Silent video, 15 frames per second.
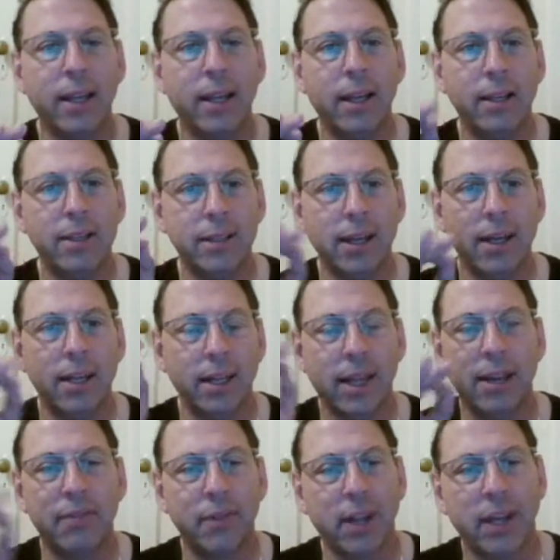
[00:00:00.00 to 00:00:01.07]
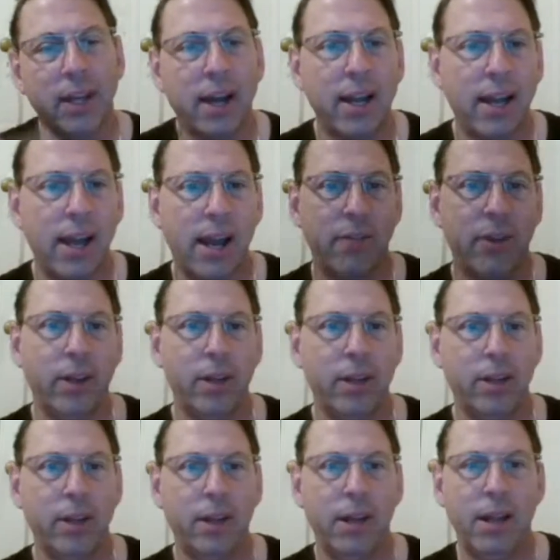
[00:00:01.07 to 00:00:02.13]
it's not life like I have it.
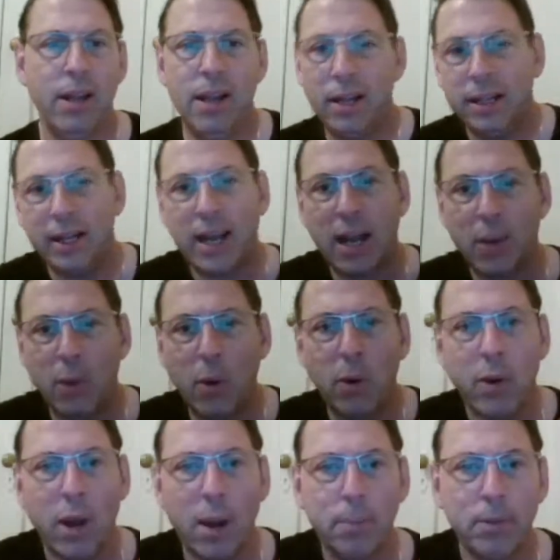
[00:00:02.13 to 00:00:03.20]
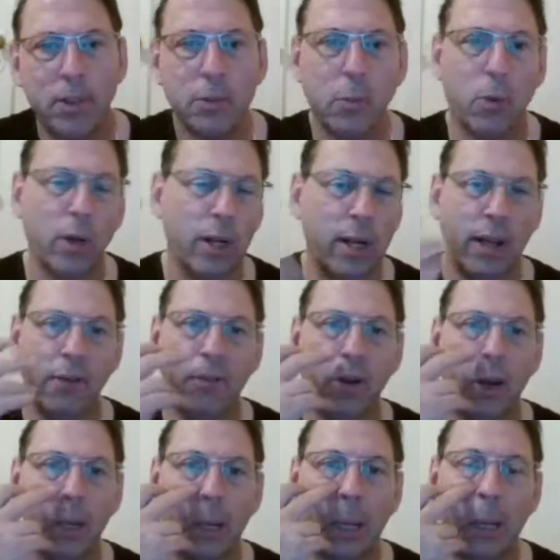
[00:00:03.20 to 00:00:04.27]
Like I woke up this morning and I
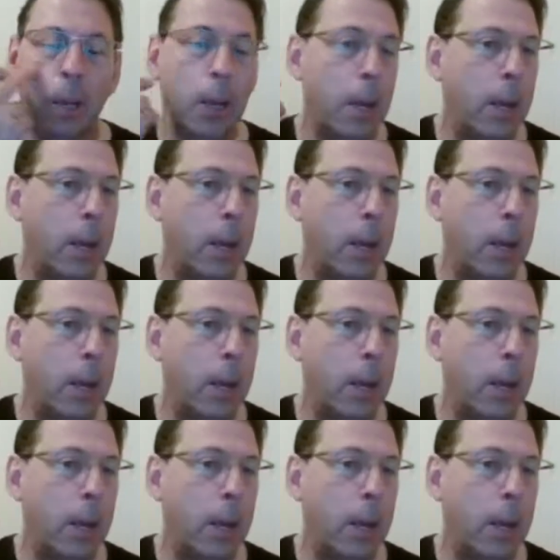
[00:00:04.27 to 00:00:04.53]
fucking,